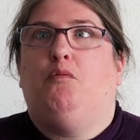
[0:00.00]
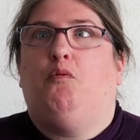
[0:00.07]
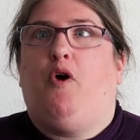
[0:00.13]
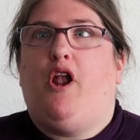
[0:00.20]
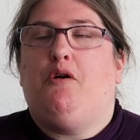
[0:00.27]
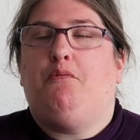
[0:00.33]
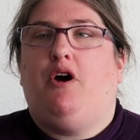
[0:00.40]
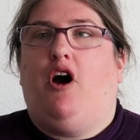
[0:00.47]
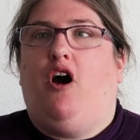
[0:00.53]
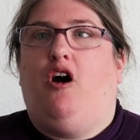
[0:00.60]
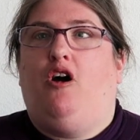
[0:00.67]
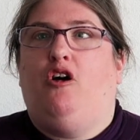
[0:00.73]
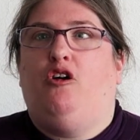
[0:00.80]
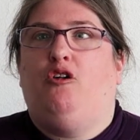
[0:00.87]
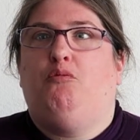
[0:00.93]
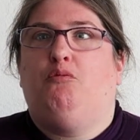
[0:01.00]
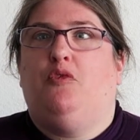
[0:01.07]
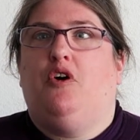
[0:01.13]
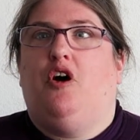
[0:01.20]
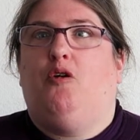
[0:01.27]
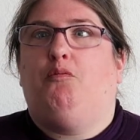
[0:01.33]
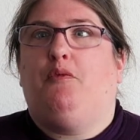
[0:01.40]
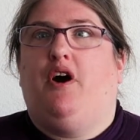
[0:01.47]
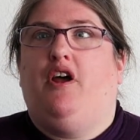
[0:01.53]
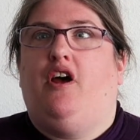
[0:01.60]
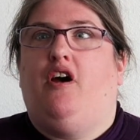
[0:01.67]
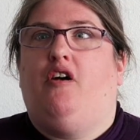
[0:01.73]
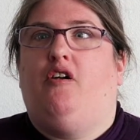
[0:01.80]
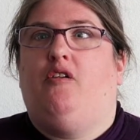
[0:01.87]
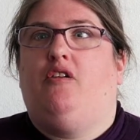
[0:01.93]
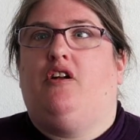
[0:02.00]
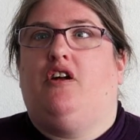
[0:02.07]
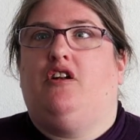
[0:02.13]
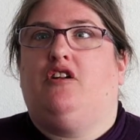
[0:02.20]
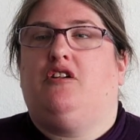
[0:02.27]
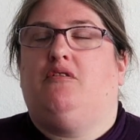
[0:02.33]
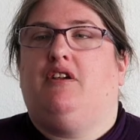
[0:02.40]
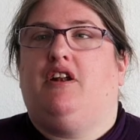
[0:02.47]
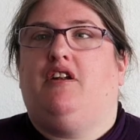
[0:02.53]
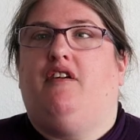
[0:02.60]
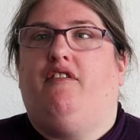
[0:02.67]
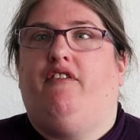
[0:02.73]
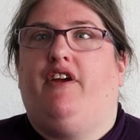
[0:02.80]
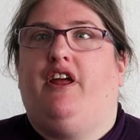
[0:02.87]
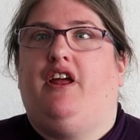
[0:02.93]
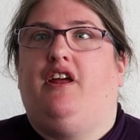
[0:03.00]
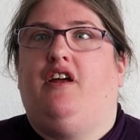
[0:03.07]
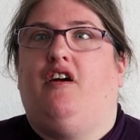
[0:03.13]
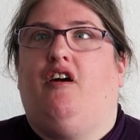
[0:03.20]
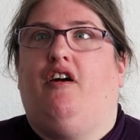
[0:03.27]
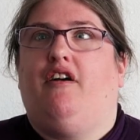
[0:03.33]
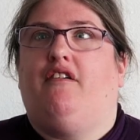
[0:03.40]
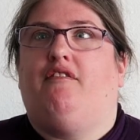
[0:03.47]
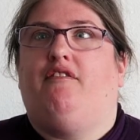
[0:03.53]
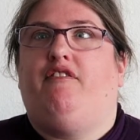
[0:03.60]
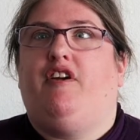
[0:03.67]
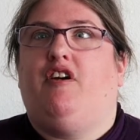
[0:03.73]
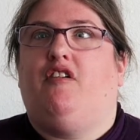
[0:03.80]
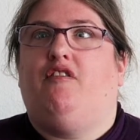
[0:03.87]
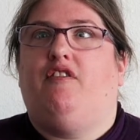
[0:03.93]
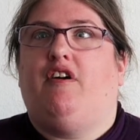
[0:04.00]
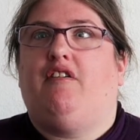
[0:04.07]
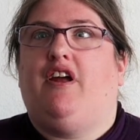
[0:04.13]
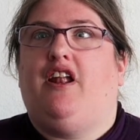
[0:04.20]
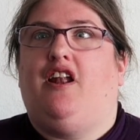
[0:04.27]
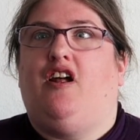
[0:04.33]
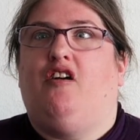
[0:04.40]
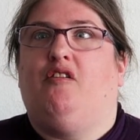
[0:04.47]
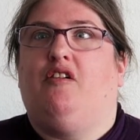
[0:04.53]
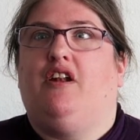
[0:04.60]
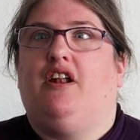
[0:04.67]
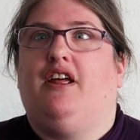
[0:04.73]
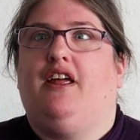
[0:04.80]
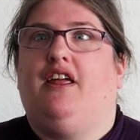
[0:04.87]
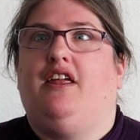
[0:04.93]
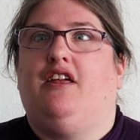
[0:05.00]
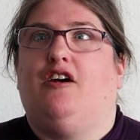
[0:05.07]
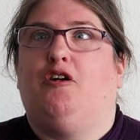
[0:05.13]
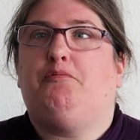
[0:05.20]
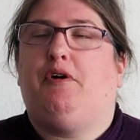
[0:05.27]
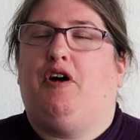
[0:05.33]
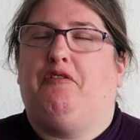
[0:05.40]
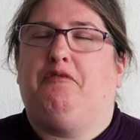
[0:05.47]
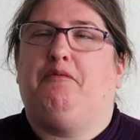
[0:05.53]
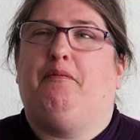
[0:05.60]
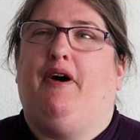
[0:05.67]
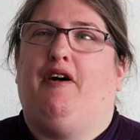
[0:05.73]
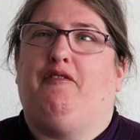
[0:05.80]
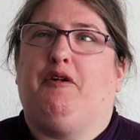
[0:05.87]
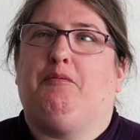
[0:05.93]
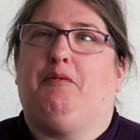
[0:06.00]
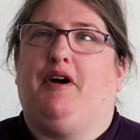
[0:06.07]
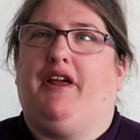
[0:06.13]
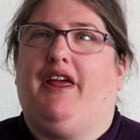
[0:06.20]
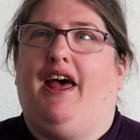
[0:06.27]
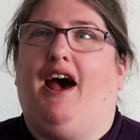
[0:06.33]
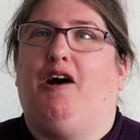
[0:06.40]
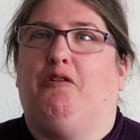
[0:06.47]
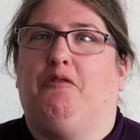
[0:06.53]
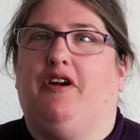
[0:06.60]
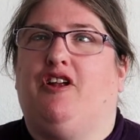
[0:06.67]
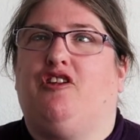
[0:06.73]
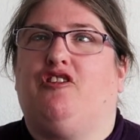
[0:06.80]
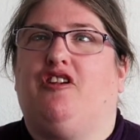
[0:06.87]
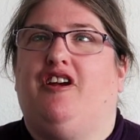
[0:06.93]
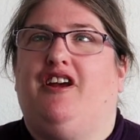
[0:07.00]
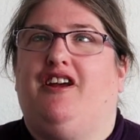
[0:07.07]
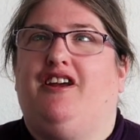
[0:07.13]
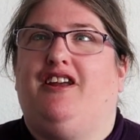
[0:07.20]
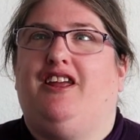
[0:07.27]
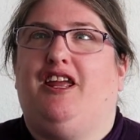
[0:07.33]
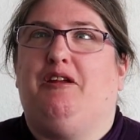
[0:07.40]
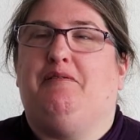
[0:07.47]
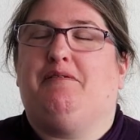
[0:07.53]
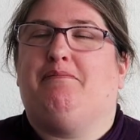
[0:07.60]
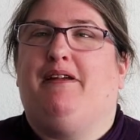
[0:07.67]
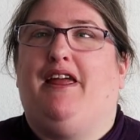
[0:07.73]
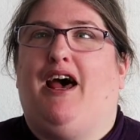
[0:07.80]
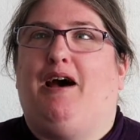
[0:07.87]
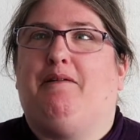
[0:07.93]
When I'm at home on my own and doing nothing, I can feel very lonely, apart from having my cat, which keeps me